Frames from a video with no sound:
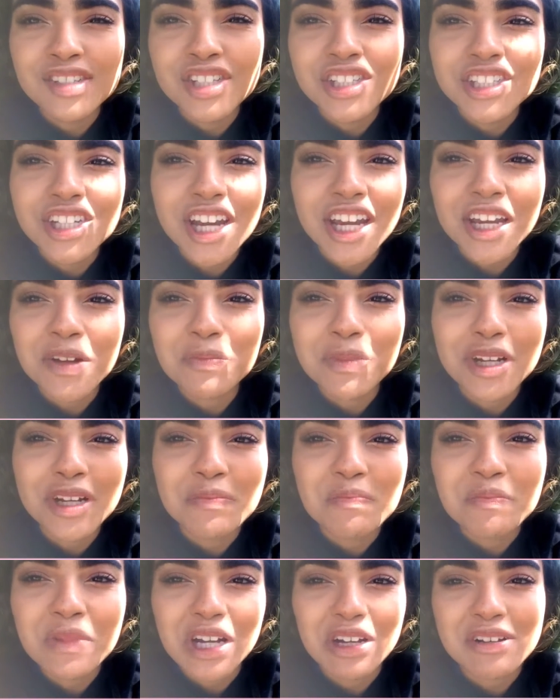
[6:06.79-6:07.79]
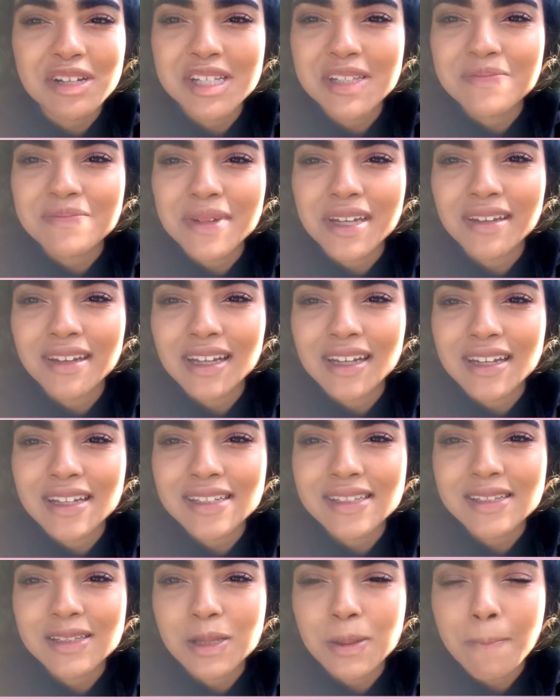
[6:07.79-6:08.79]
shame and embarrassment, and
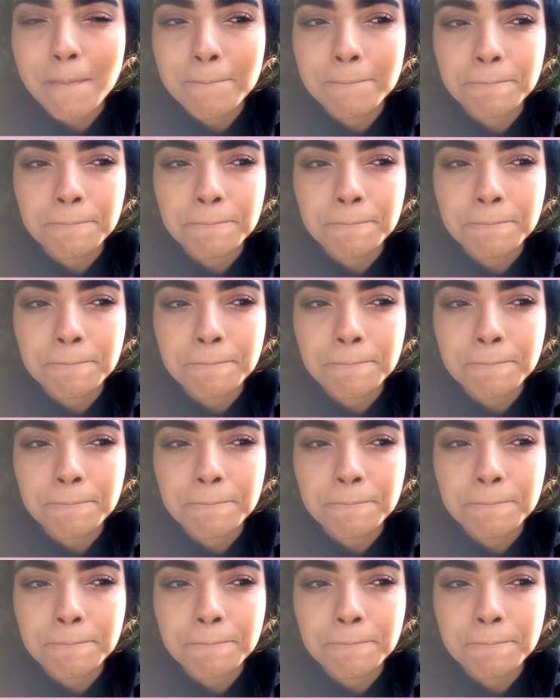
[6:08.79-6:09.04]
it's